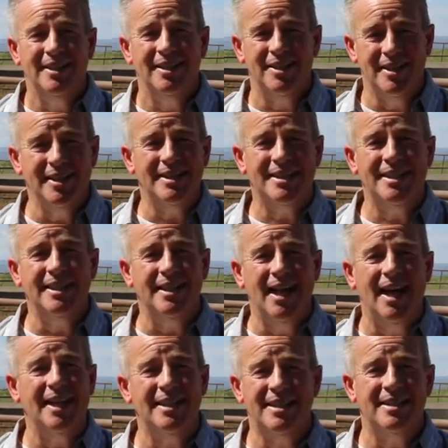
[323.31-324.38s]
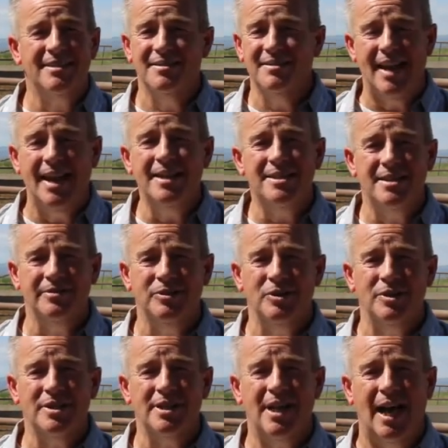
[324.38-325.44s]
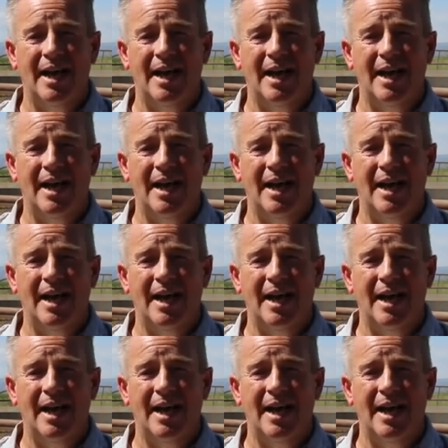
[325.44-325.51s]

You're going to see God hates divorce.